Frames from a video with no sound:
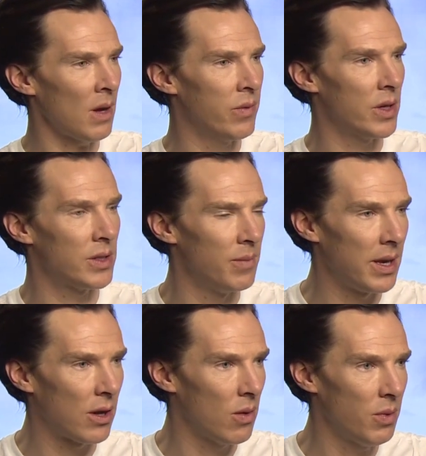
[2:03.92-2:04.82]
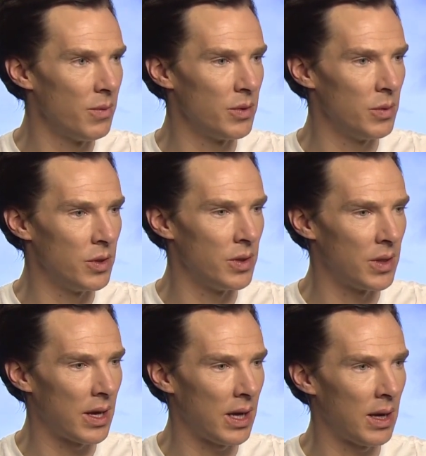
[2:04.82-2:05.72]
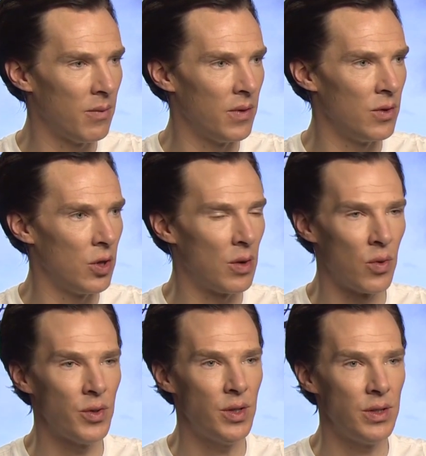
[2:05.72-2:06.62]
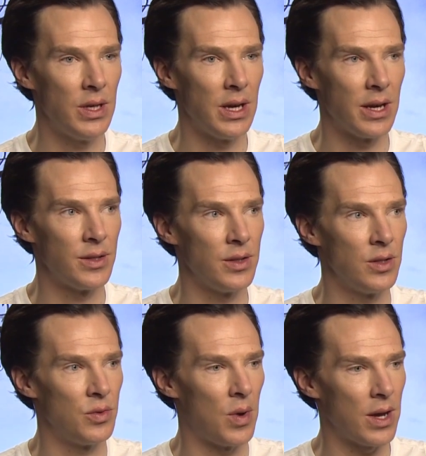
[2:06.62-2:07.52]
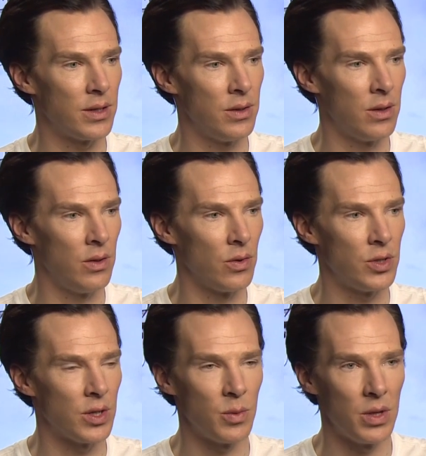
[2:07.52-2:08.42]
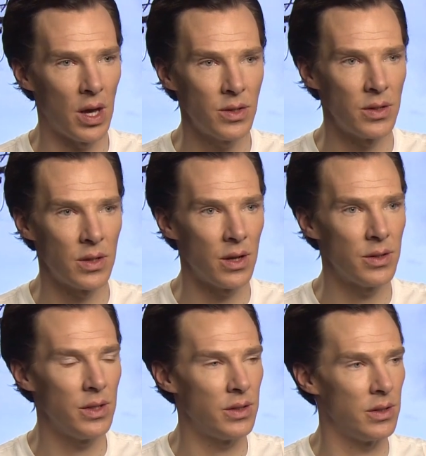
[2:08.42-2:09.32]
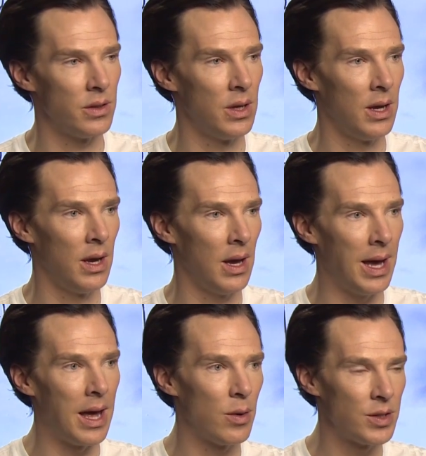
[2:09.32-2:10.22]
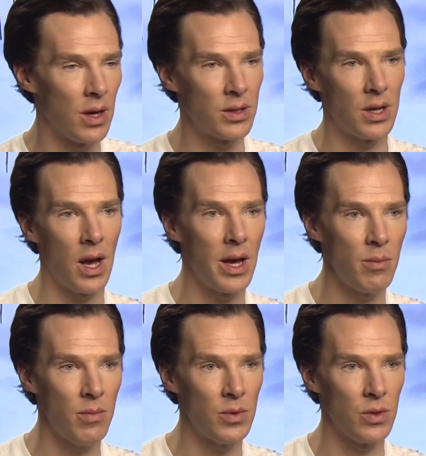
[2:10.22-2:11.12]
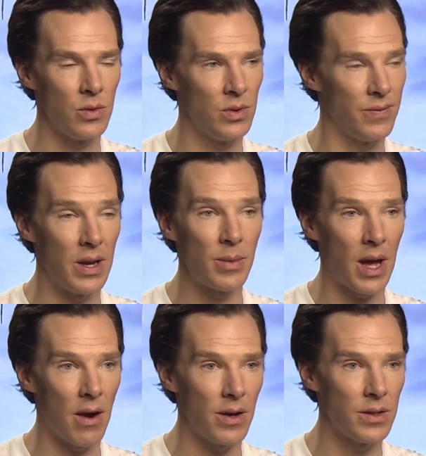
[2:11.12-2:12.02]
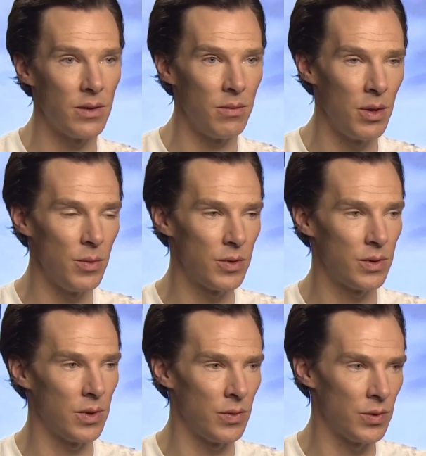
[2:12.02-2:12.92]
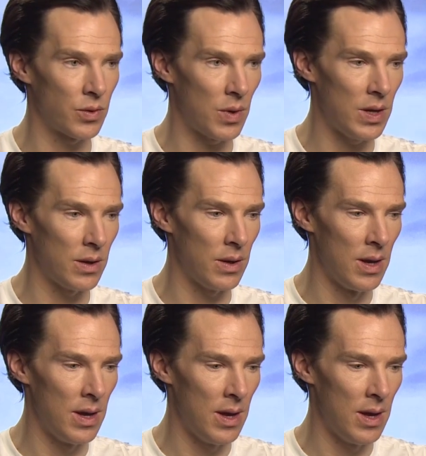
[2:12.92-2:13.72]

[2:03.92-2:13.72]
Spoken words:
first of many compliments, was just thanking him for the generosity he has as a director, not just with us as artists, to allow us our time to develop character and moments on screen and